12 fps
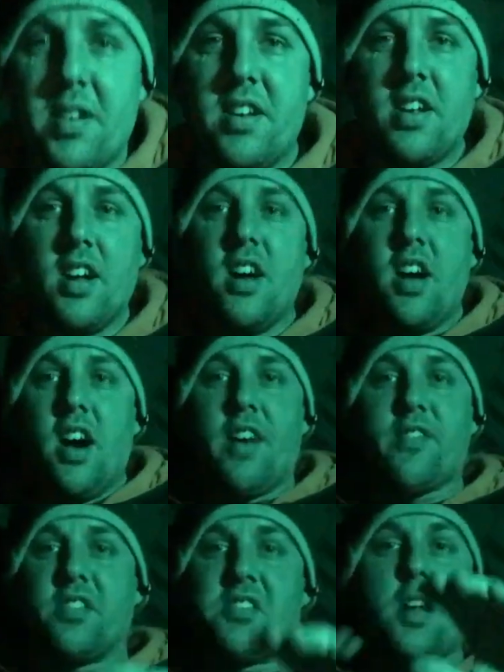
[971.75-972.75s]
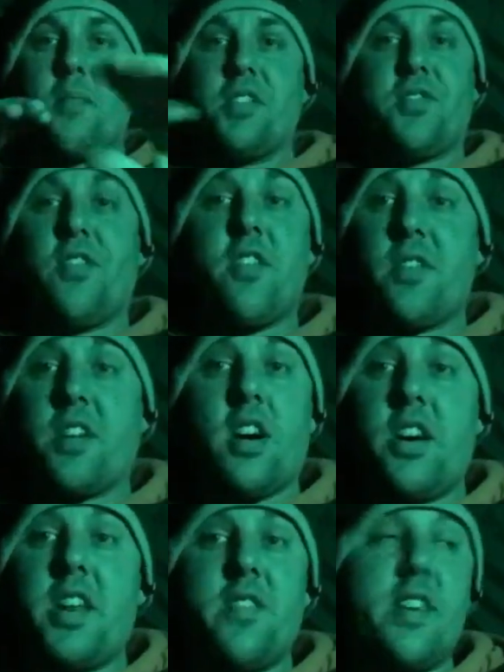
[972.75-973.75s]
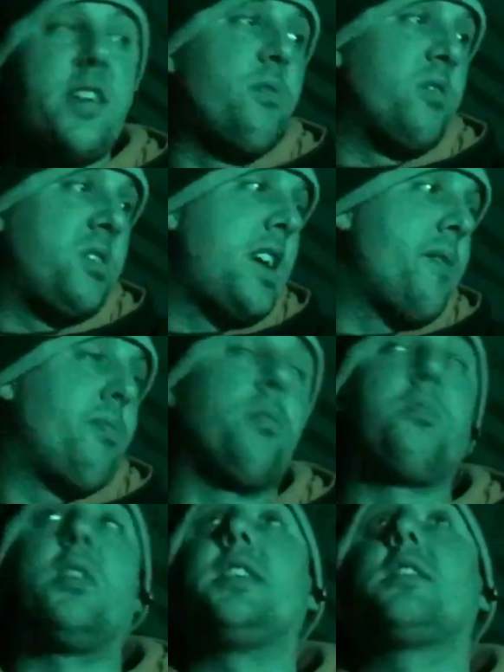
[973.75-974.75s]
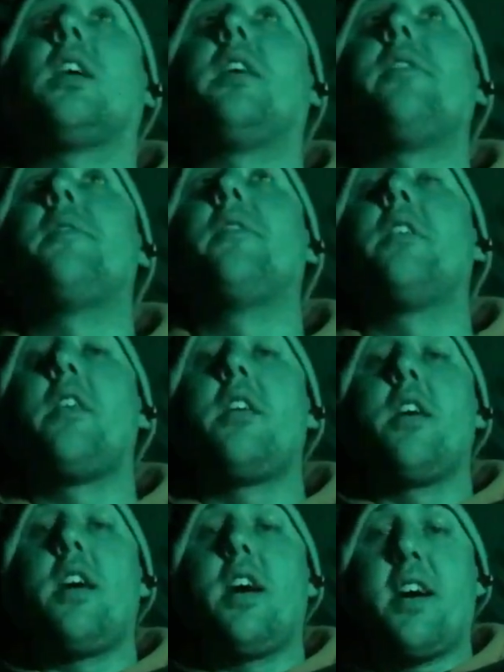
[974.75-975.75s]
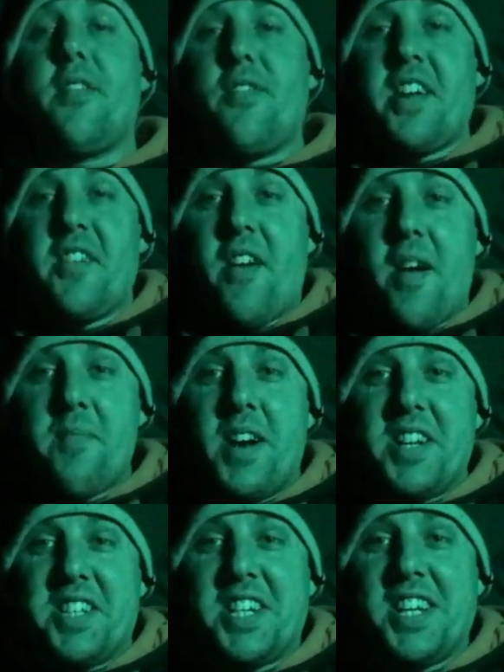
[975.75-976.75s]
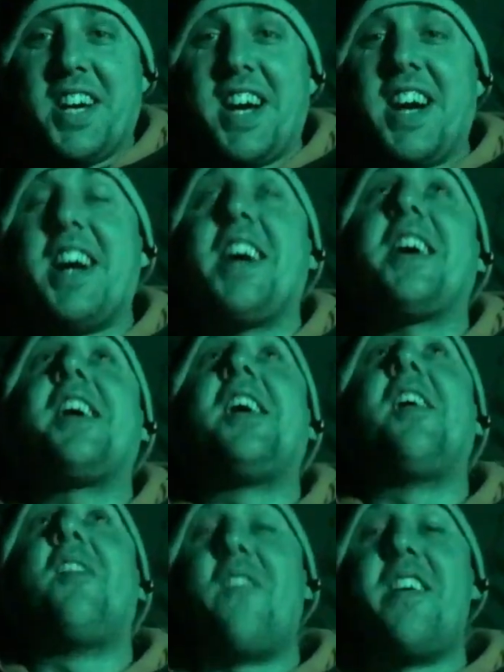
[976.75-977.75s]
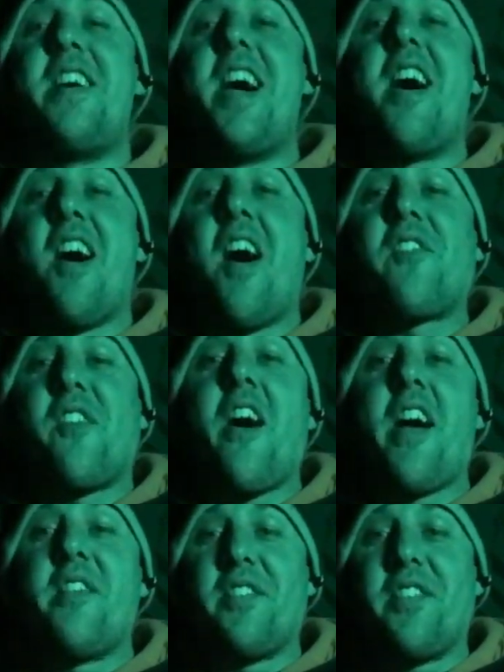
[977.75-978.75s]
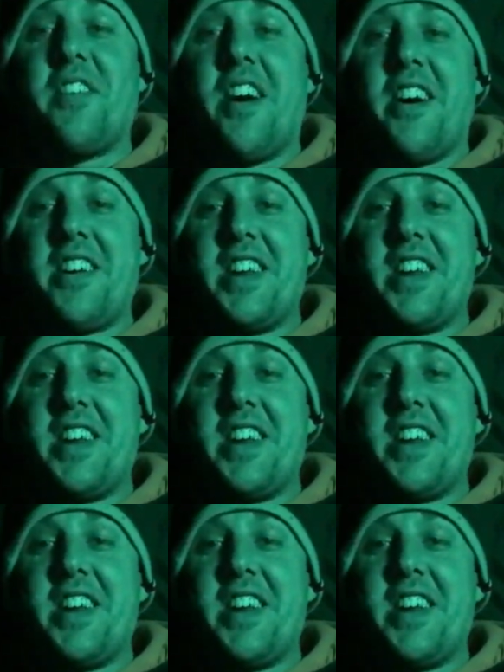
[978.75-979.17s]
I've got so much food I can't even eat what's here properly. So, thank you very much. But yeah, I've got everything that I need.